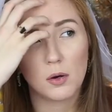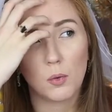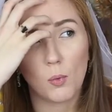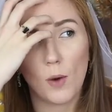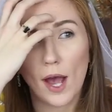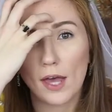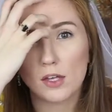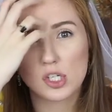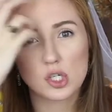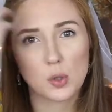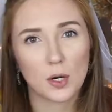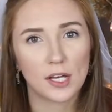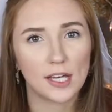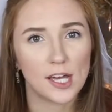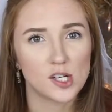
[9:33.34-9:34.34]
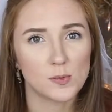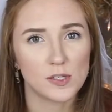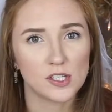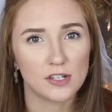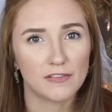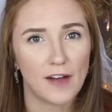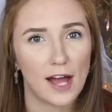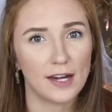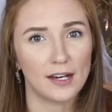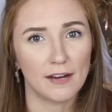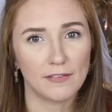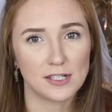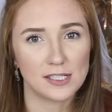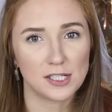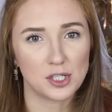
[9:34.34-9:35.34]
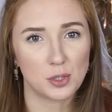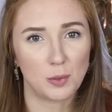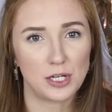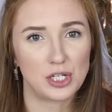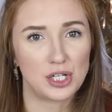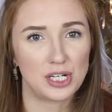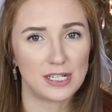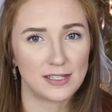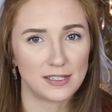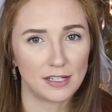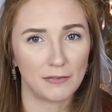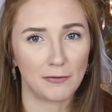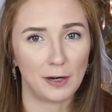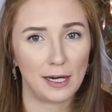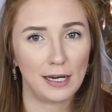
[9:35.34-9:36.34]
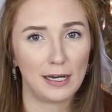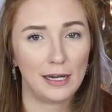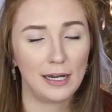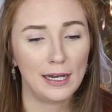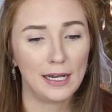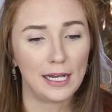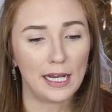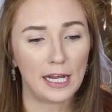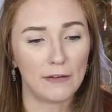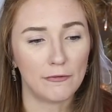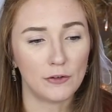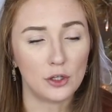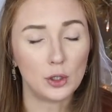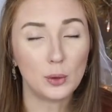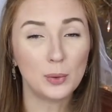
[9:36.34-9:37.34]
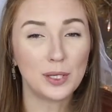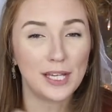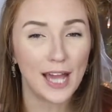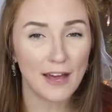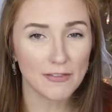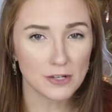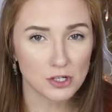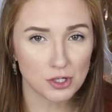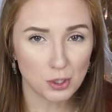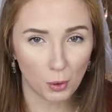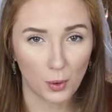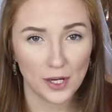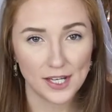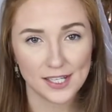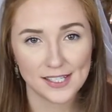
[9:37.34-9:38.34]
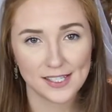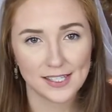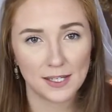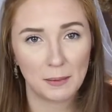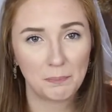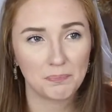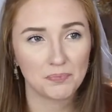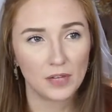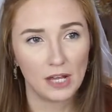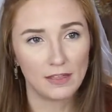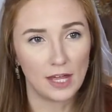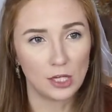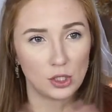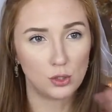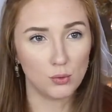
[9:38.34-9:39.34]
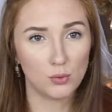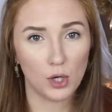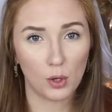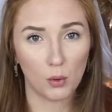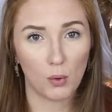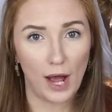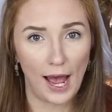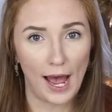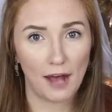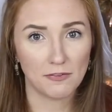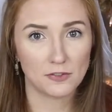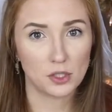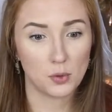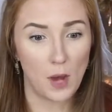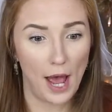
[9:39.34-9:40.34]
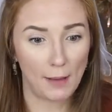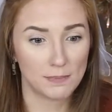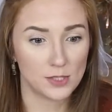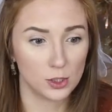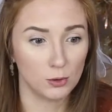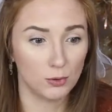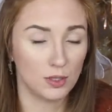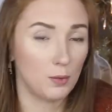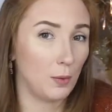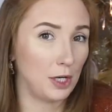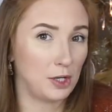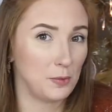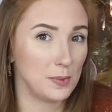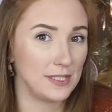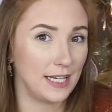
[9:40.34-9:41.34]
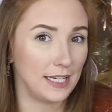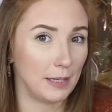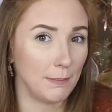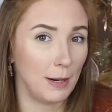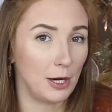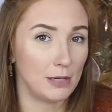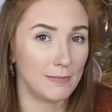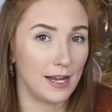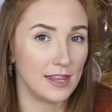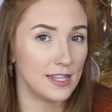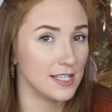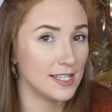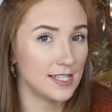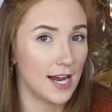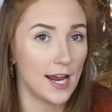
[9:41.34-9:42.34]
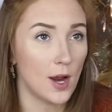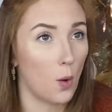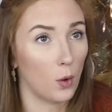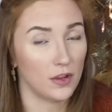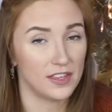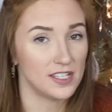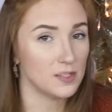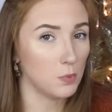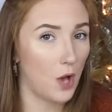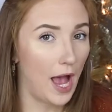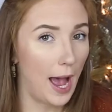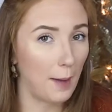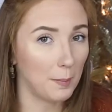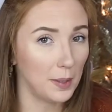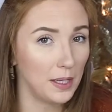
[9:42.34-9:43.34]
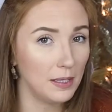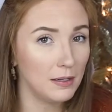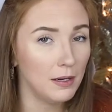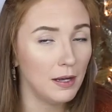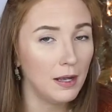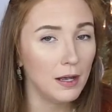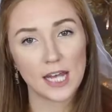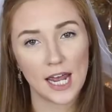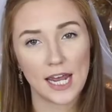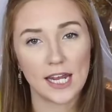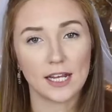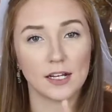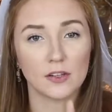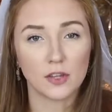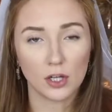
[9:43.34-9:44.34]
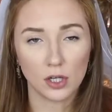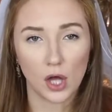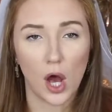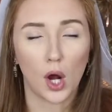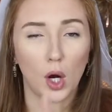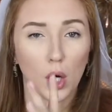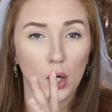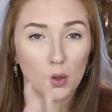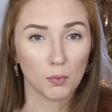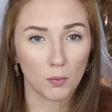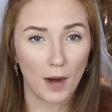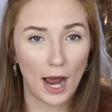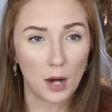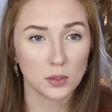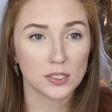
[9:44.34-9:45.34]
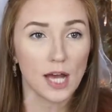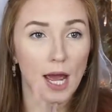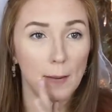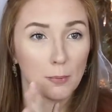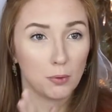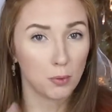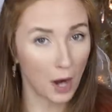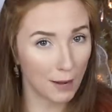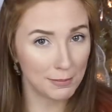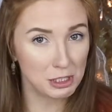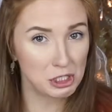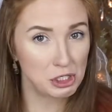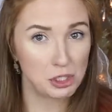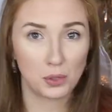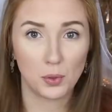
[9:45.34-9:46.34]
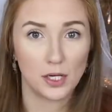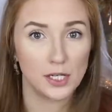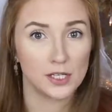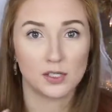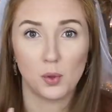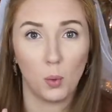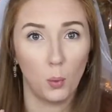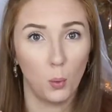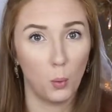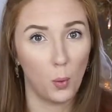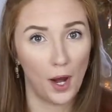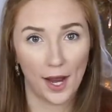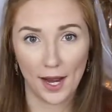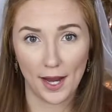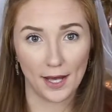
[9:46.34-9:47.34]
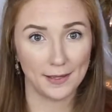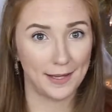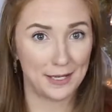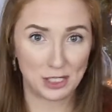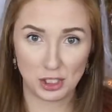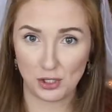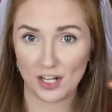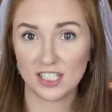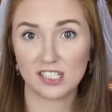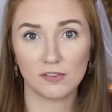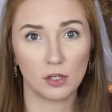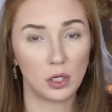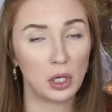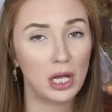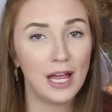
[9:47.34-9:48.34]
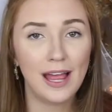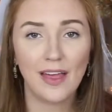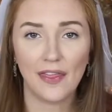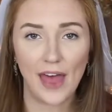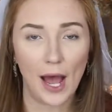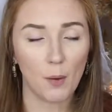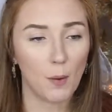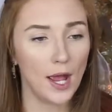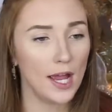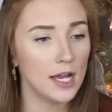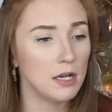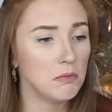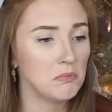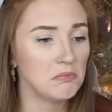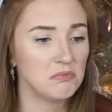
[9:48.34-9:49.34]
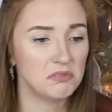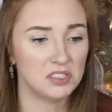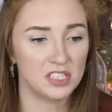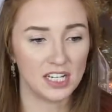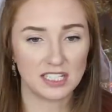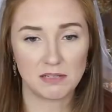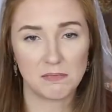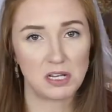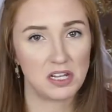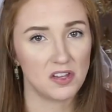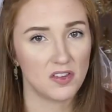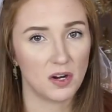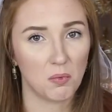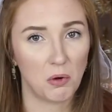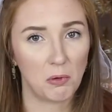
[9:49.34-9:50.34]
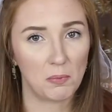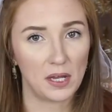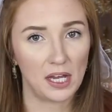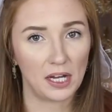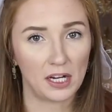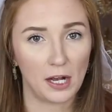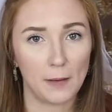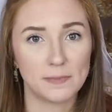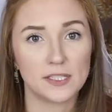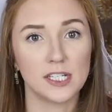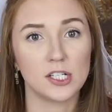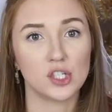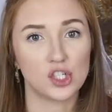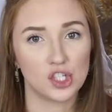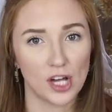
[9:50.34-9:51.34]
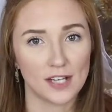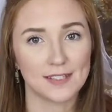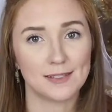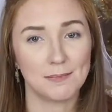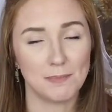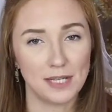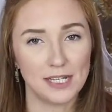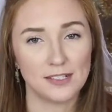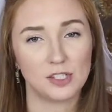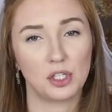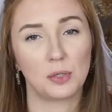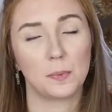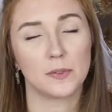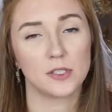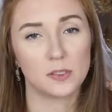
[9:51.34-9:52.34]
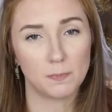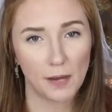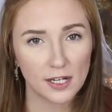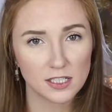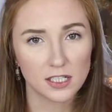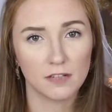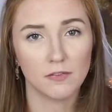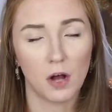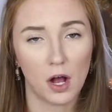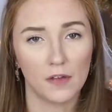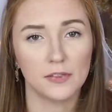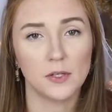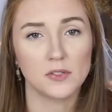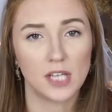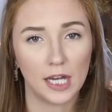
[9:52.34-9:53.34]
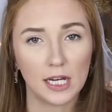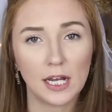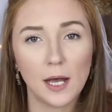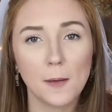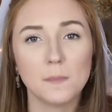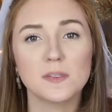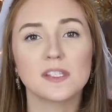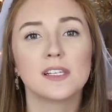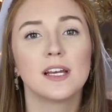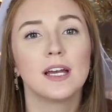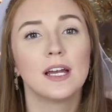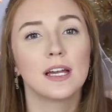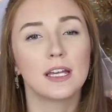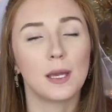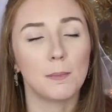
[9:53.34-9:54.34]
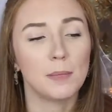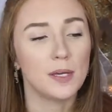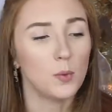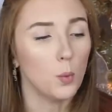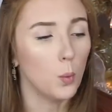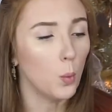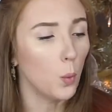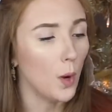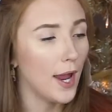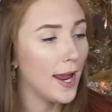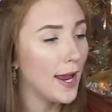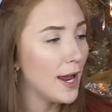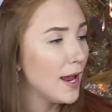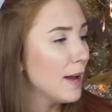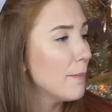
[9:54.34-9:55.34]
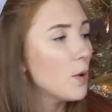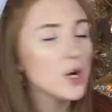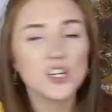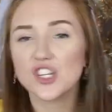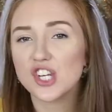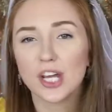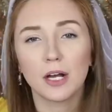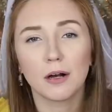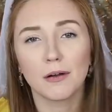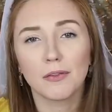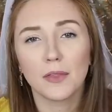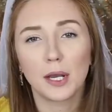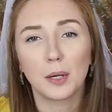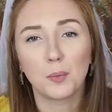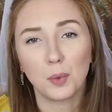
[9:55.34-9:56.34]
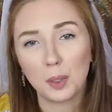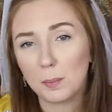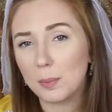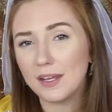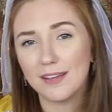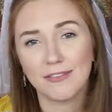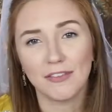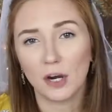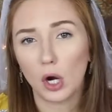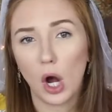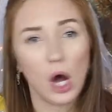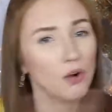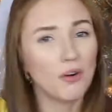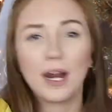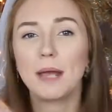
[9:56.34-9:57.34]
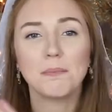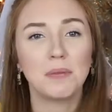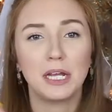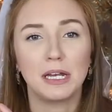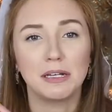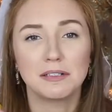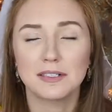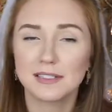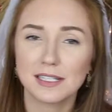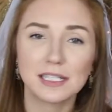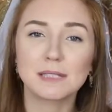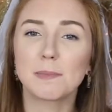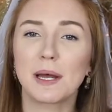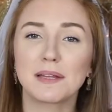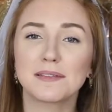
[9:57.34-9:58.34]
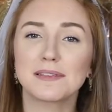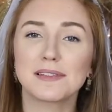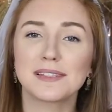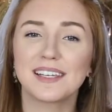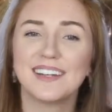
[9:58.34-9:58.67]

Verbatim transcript: while short engagements are fine and every situation is different, if you get the choice that you don't have to absolutely 100% get married by this day or this will happen, take the longer route. I promise you it is way less stressful that way doesn't mean that there won't be hiccups. It just means that your perspective on those hiccups can be way more chill than it would be if they're all crammed into six months.